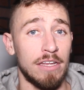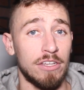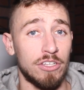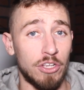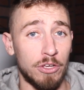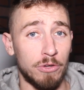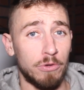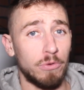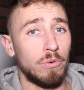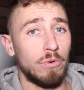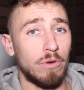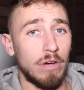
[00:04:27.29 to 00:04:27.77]

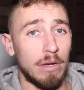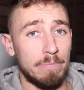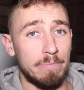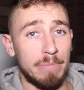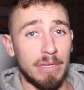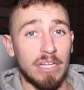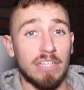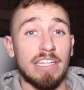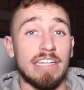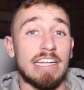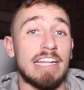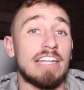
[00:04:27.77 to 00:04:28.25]
to
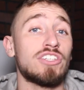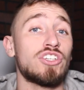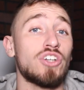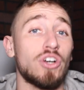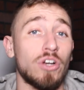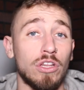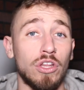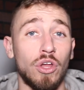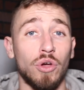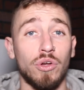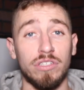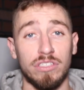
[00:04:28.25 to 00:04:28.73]
build an
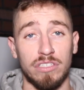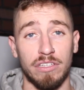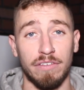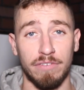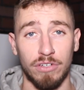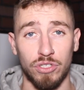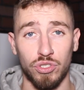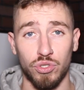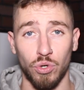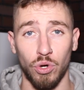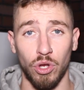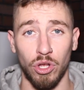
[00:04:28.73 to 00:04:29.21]
internal locus of
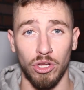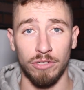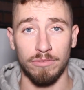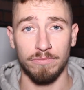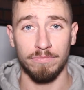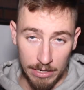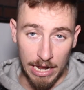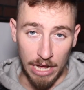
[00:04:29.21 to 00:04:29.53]
control.